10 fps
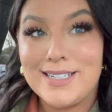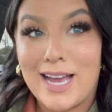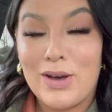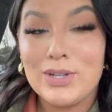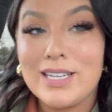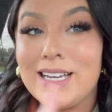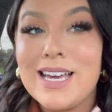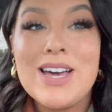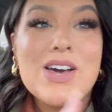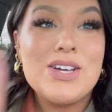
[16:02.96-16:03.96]
down.
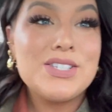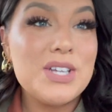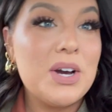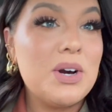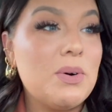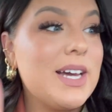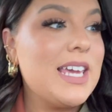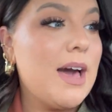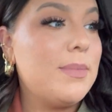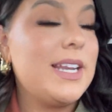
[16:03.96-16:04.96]
So
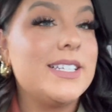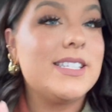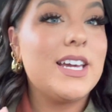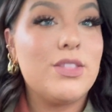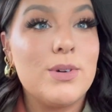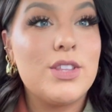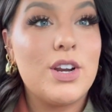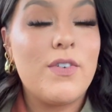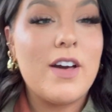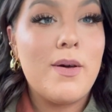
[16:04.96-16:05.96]
yeah, but it's like
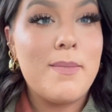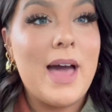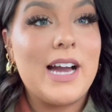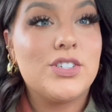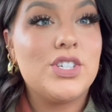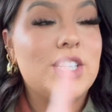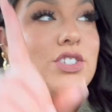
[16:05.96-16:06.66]
3:35. I'm actually